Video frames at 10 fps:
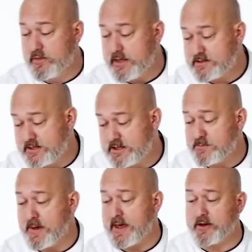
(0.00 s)
This is
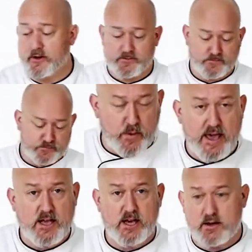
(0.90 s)
a mango. The way
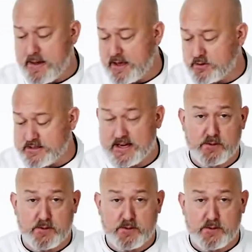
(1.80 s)
I cut a mango is I